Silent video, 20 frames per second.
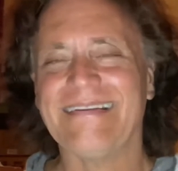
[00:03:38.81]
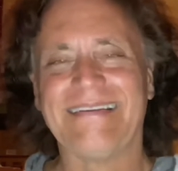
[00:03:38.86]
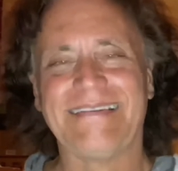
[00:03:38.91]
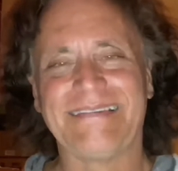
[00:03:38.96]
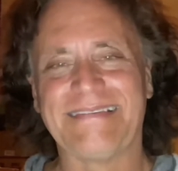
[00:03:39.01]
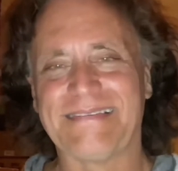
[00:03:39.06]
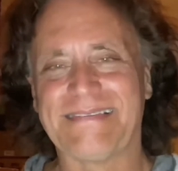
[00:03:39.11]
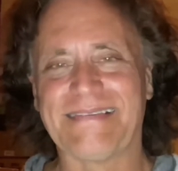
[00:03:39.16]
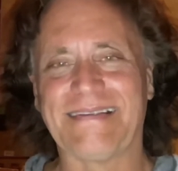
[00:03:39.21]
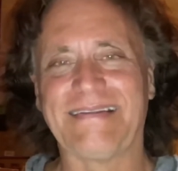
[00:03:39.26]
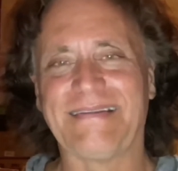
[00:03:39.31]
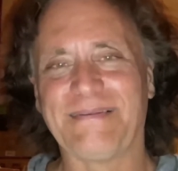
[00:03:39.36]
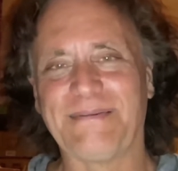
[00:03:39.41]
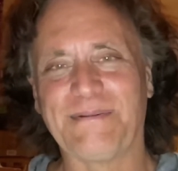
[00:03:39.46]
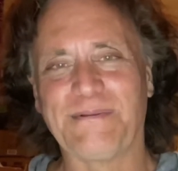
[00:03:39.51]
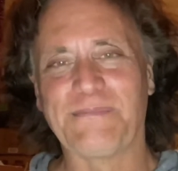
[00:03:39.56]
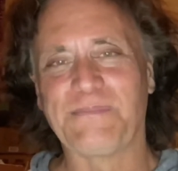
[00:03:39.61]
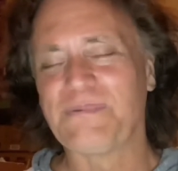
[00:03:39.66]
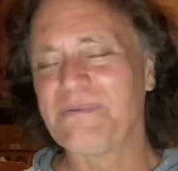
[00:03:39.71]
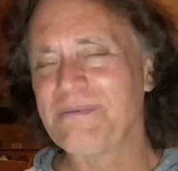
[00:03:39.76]
just a
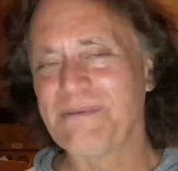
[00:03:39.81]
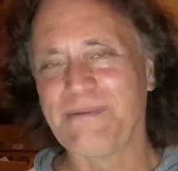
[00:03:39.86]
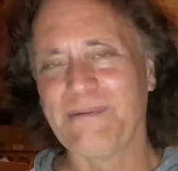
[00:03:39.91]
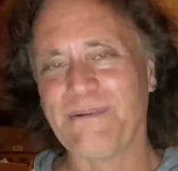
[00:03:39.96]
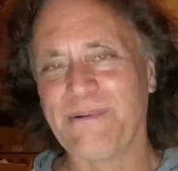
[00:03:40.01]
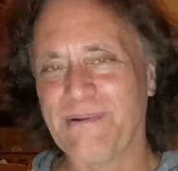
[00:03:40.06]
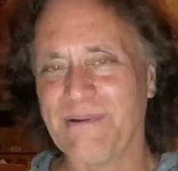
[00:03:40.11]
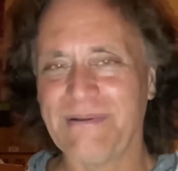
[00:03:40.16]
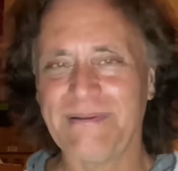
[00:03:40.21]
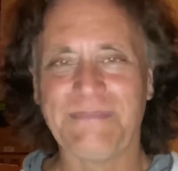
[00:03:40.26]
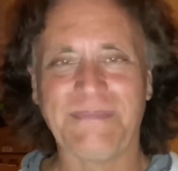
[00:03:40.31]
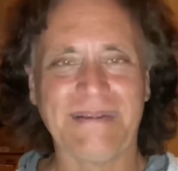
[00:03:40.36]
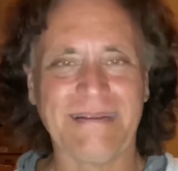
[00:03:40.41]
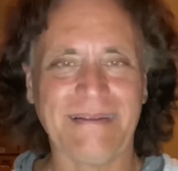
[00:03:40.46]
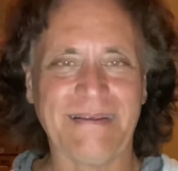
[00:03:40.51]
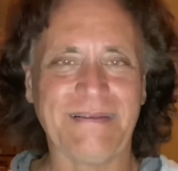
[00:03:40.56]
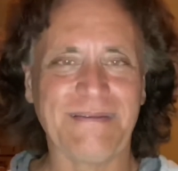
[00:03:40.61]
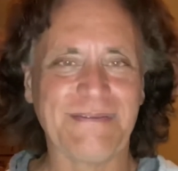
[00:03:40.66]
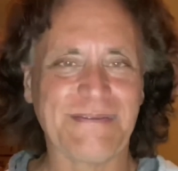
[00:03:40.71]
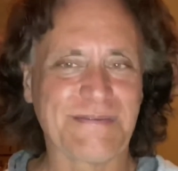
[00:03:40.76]
little obscure, and you might not
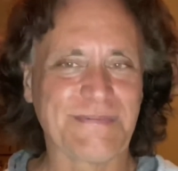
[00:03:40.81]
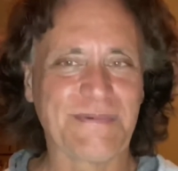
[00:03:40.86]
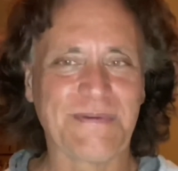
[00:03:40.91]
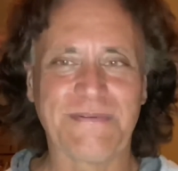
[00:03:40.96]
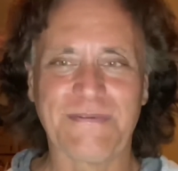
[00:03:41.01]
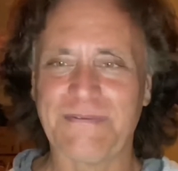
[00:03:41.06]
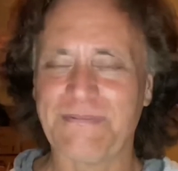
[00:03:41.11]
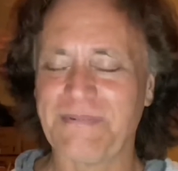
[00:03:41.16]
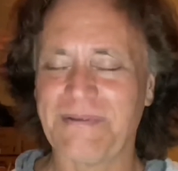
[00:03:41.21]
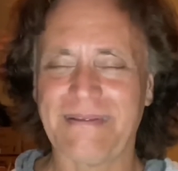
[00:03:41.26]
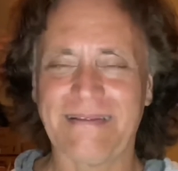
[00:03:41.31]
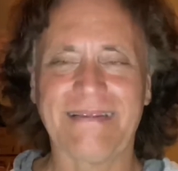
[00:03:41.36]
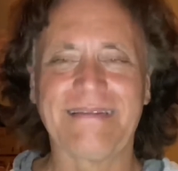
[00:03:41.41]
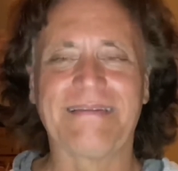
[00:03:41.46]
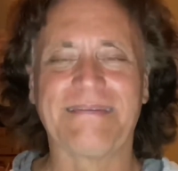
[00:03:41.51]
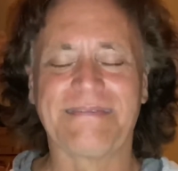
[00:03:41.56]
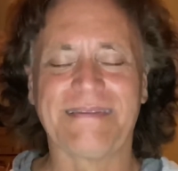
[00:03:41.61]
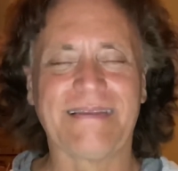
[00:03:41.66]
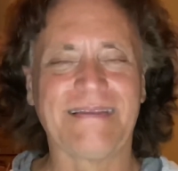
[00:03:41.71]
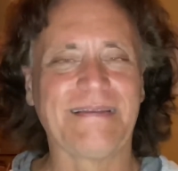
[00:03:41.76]
use them over, but I
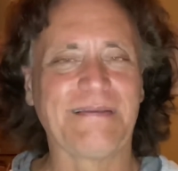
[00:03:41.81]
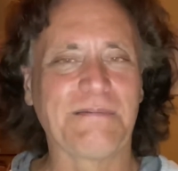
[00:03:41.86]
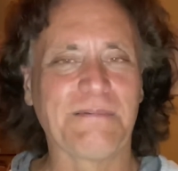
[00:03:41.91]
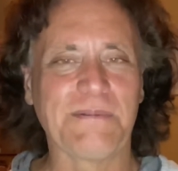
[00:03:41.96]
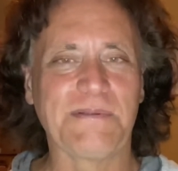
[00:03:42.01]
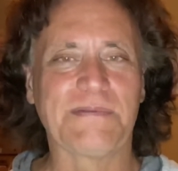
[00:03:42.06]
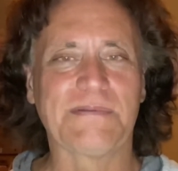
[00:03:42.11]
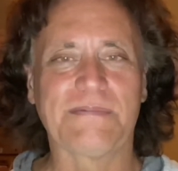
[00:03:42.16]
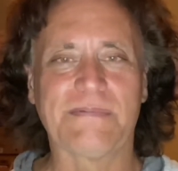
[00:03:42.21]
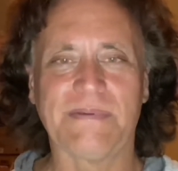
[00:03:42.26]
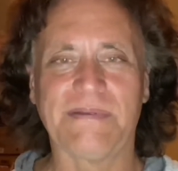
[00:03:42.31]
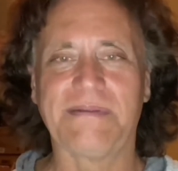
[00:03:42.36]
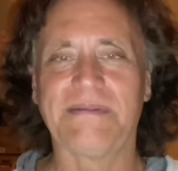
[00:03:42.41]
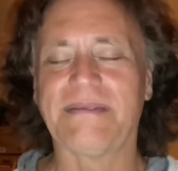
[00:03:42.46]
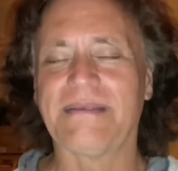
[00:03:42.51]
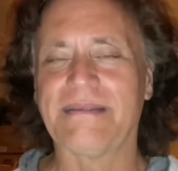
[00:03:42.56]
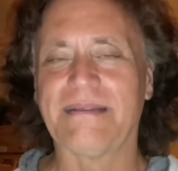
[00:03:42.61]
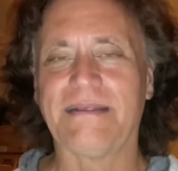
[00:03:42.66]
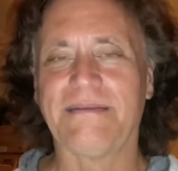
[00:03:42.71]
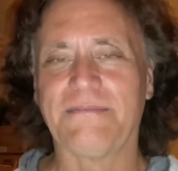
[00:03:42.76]
can tell you, green screen, you
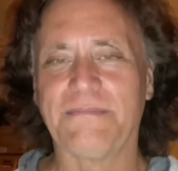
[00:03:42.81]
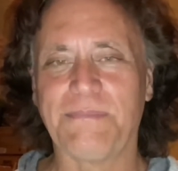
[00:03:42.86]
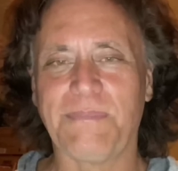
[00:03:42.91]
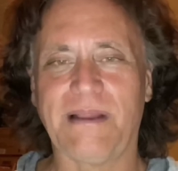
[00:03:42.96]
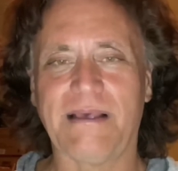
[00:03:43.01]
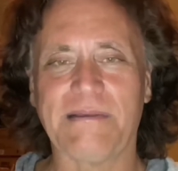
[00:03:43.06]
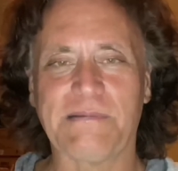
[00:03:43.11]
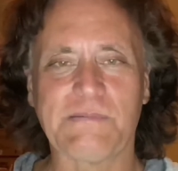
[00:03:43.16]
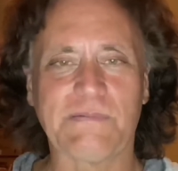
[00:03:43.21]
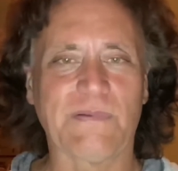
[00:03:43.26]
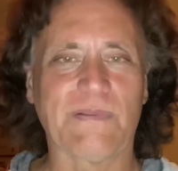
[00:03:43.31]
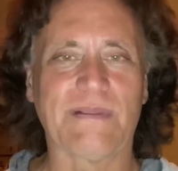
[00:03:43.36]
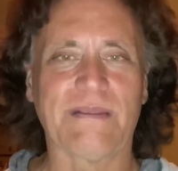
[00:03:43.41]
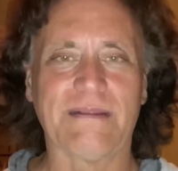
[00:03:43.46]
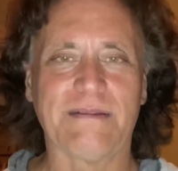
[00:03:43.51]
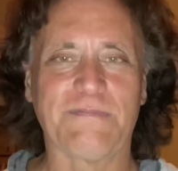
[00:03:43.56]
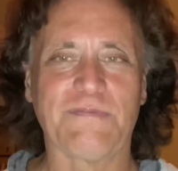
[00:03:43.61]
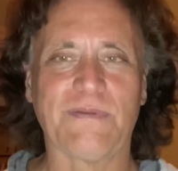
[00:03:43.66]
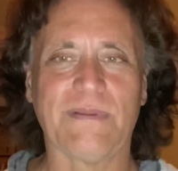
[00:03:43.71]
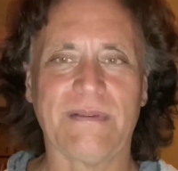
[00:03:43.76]
can have a blast with it
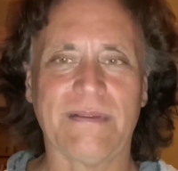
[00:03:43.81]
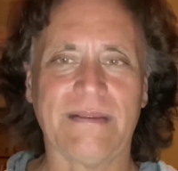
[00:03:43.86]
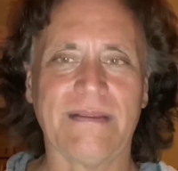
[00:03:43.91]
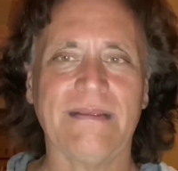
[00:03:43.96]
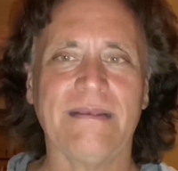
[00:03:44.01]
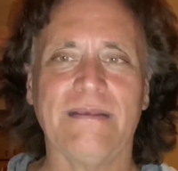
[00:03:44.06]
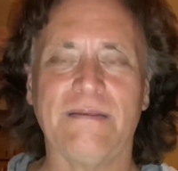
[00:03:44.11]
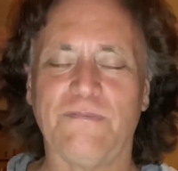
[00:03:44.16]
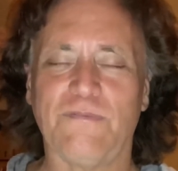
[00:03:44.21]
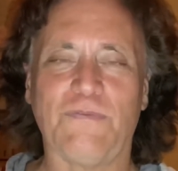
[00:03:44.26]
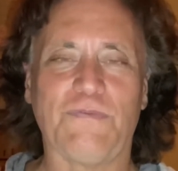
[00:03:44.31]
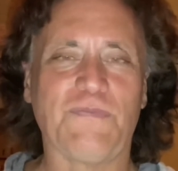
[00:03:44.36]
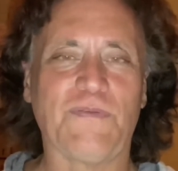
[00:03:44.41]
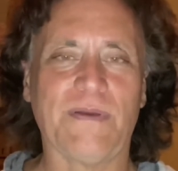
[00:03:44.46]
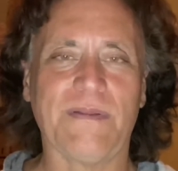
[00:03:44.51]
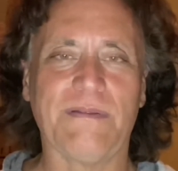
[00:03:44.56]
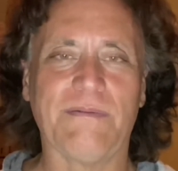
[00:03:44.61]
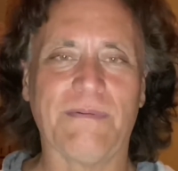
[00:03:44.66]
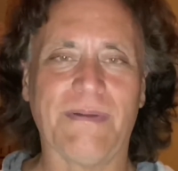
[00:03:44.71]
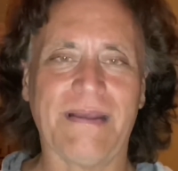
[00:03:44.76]
if you
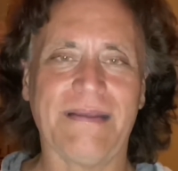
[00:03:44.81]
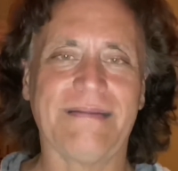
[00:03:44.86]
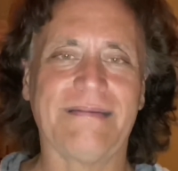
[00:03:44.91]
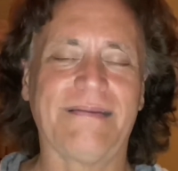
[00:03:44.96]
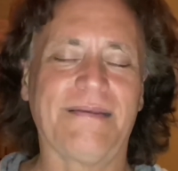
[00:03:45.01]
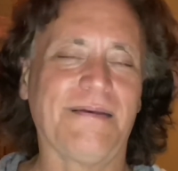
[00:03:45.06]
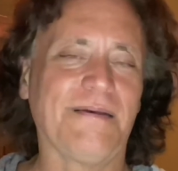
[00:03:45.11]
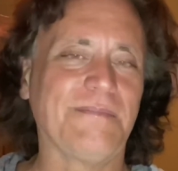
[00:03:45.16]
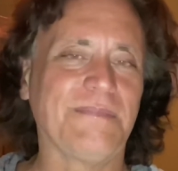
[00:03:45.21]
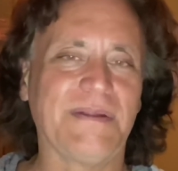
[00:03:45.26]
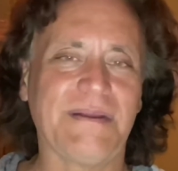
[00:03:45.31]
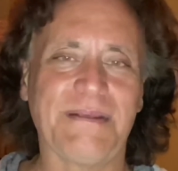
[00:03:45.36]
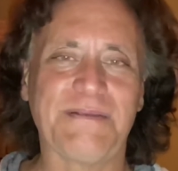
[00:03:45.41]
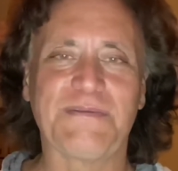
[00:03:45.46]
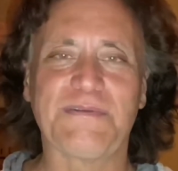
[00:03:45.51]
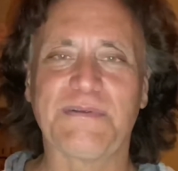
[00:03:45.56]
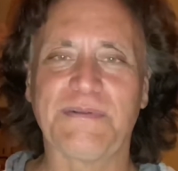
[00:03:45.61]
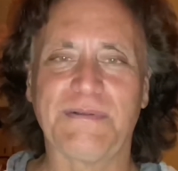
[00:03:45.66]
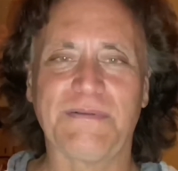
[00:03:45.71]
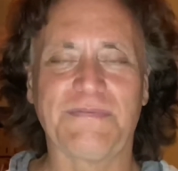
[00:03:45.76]
find the right
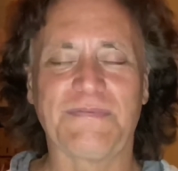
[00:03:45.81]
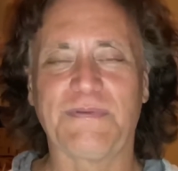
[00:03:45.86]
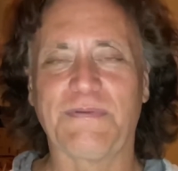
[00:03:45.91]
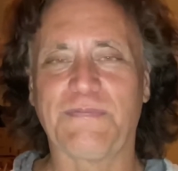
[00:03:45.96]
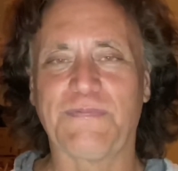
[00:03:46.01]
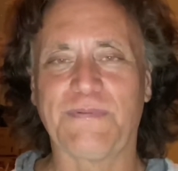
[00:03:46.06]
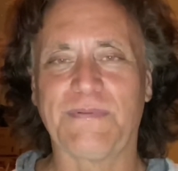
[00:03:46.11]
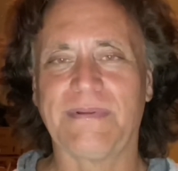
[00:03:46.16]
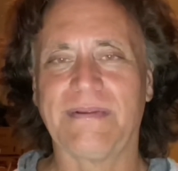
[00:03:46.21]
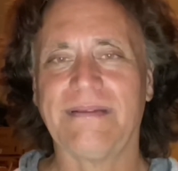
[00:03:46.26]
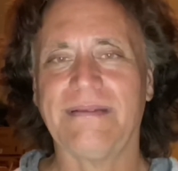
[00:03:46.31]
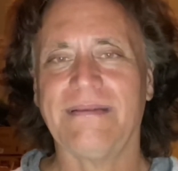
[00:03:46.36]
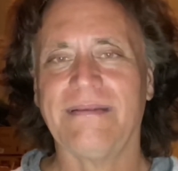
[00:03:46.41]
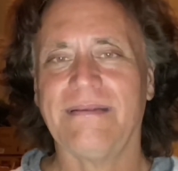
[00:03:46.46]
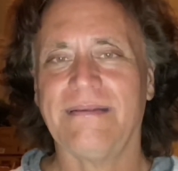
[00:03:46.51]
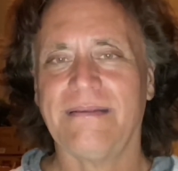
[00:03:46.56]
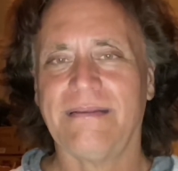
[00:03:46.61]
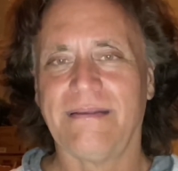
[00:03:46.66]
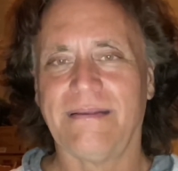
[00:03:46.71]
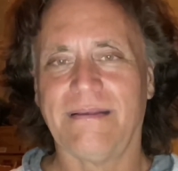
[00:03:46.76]
combination of different
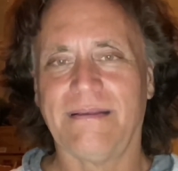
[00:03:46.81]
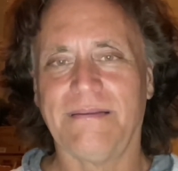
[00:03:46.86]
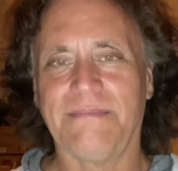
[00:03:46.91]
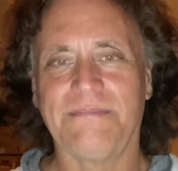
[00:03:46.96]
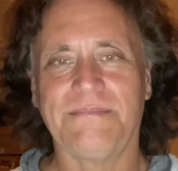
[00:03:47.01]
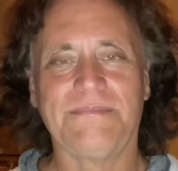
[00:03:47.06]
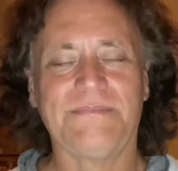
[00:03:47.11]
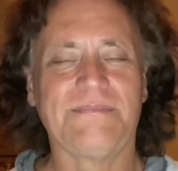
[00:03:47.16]
you